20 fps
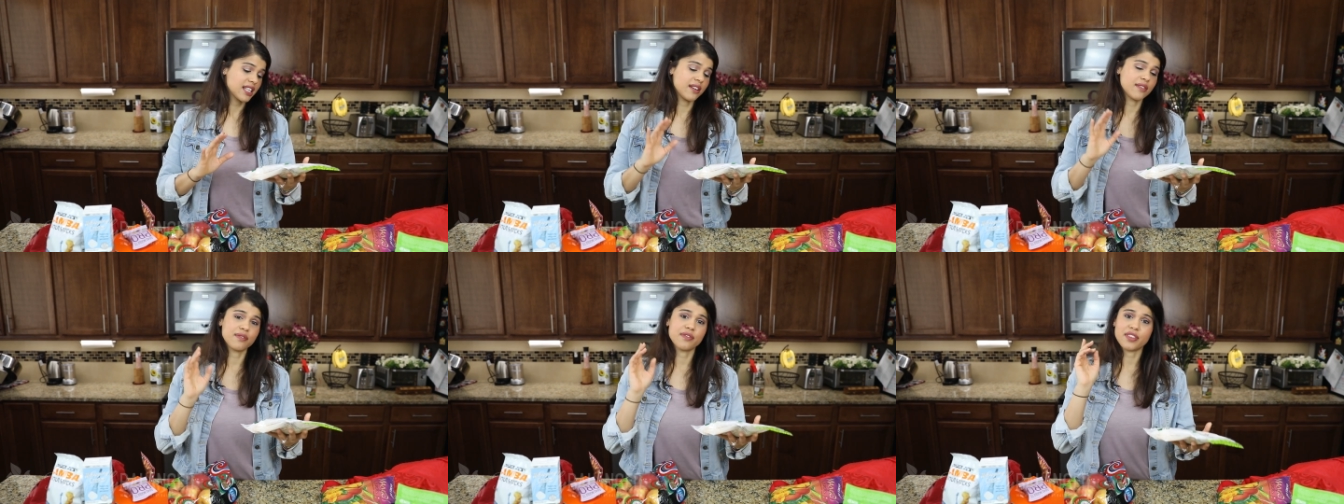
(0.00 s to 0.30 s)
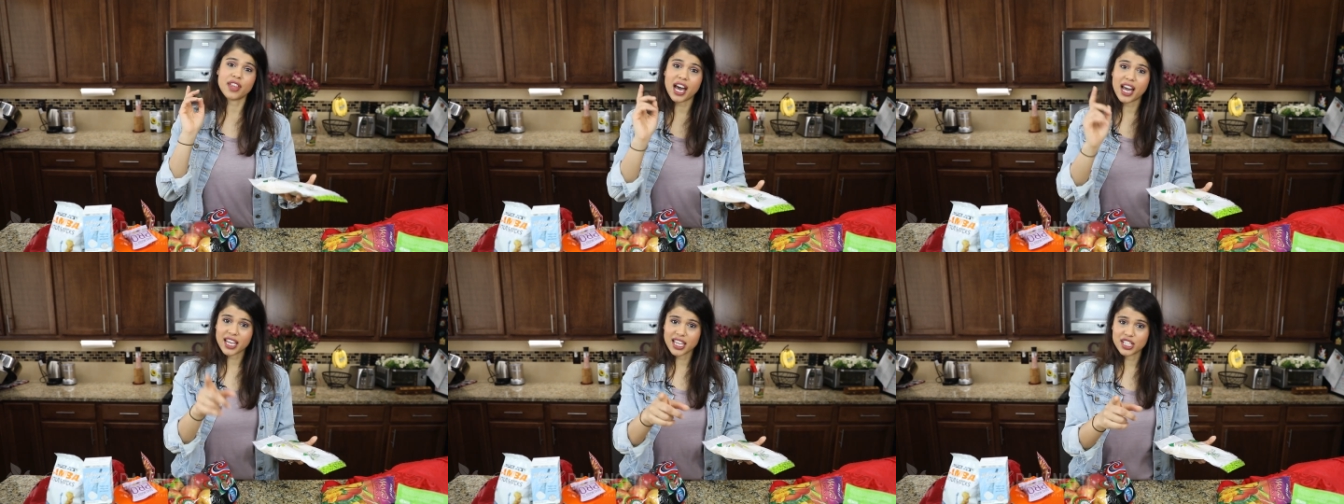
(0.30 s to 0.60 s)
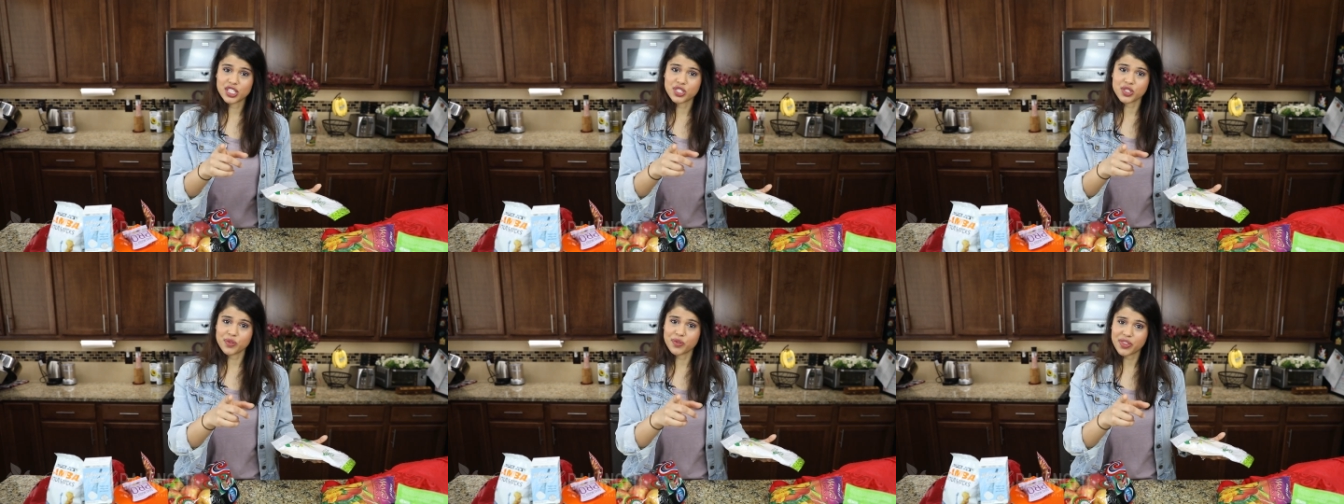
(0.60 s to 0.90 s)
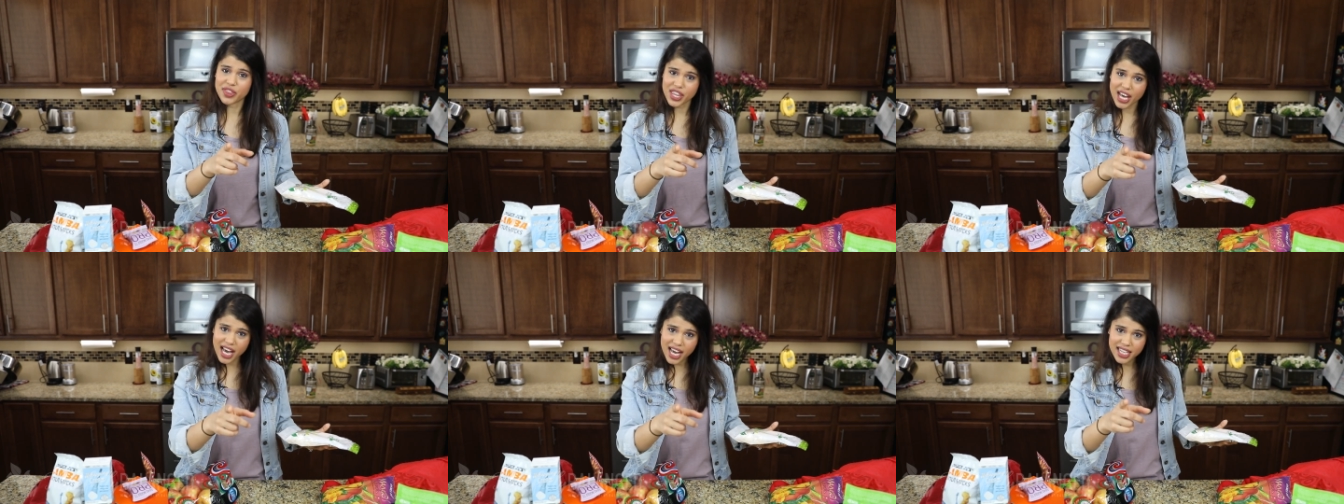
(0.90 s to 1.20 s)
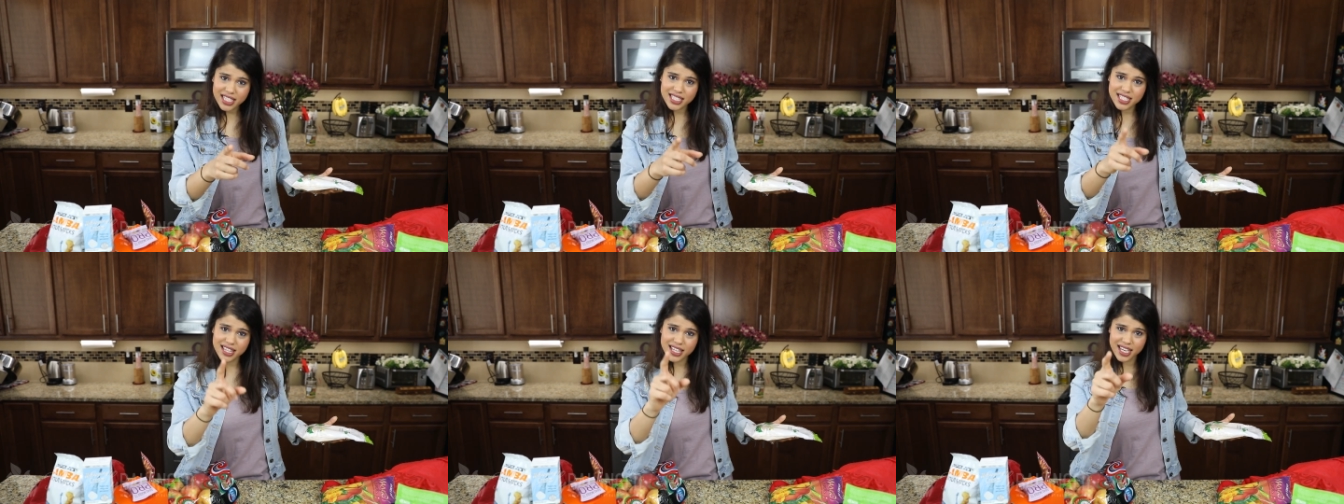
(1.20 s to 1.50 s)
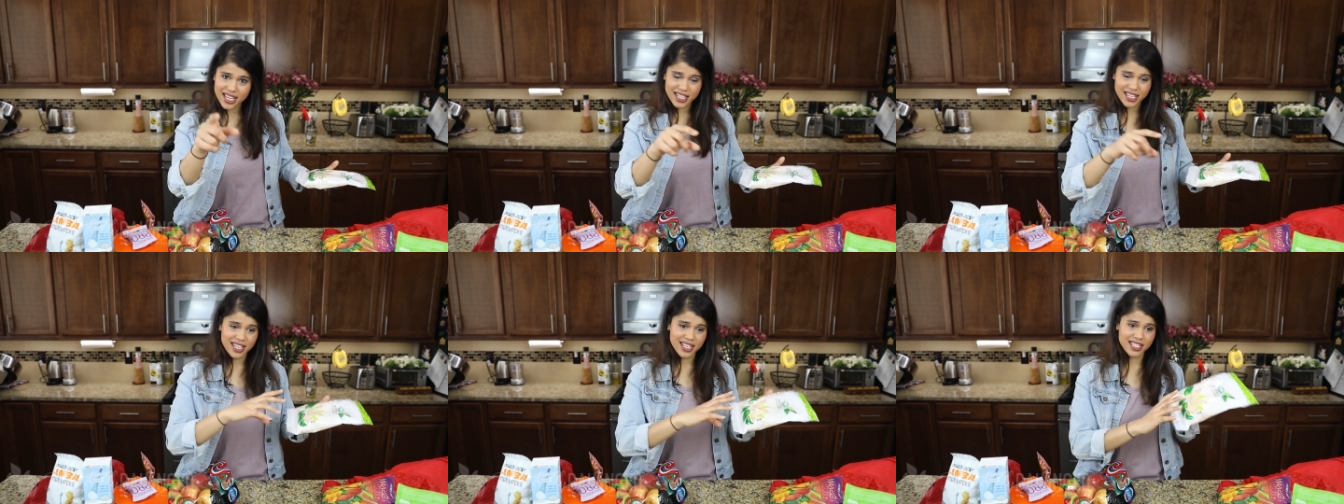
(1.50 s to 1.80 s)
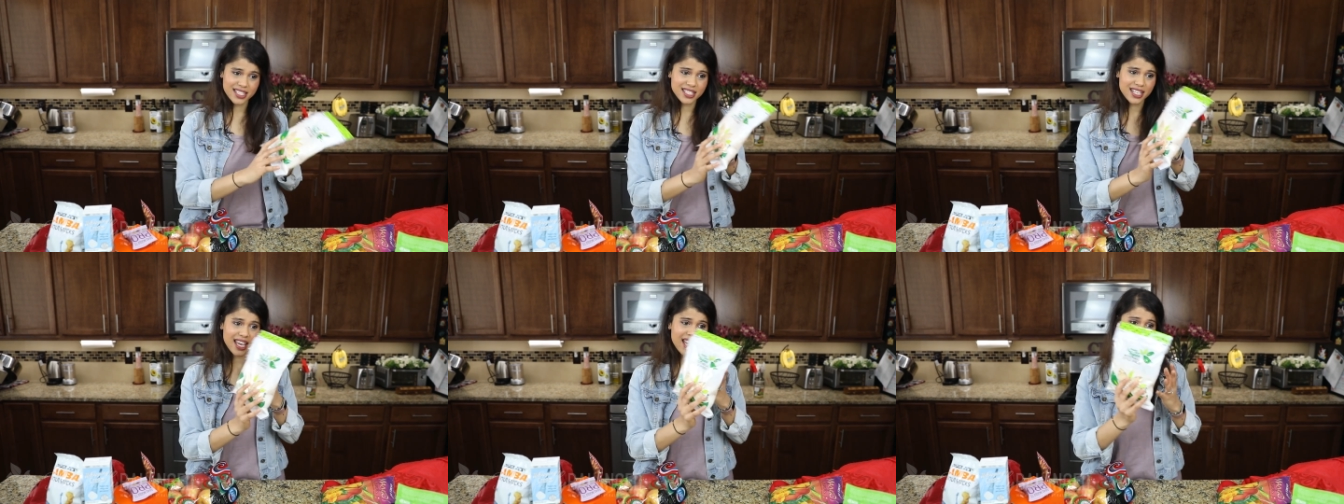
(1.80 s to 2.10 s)
If I can do that, then
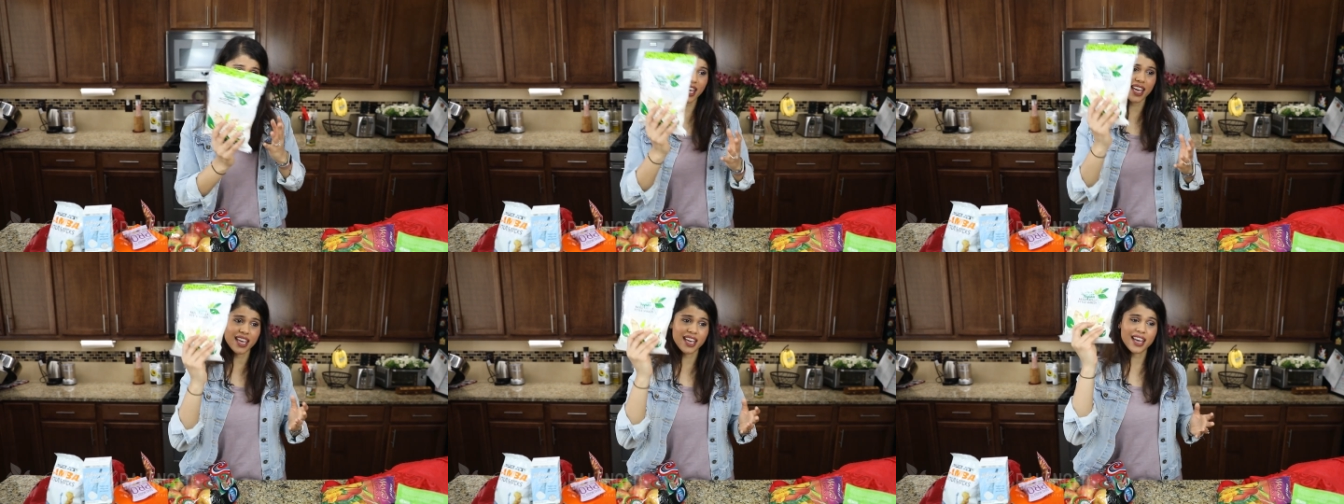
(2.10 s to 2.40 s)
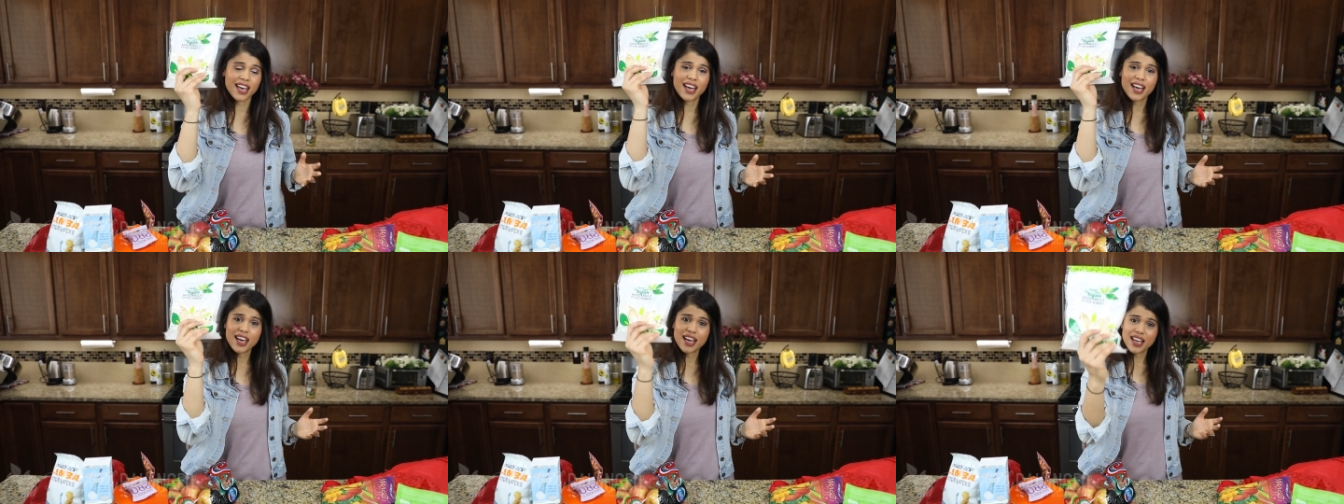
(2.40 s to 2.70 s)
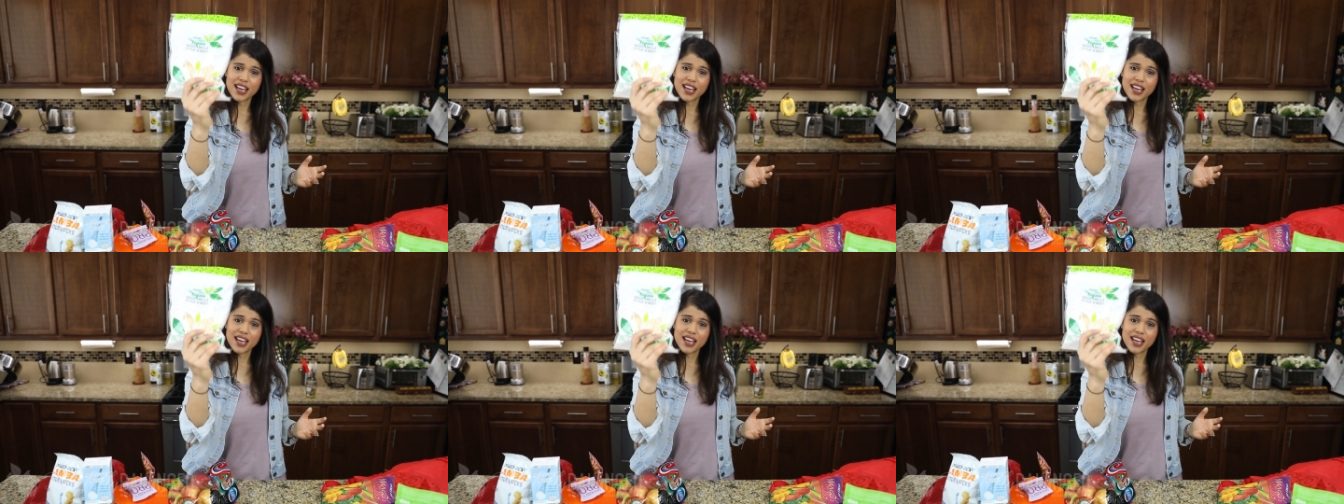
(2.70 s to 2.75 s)
it's a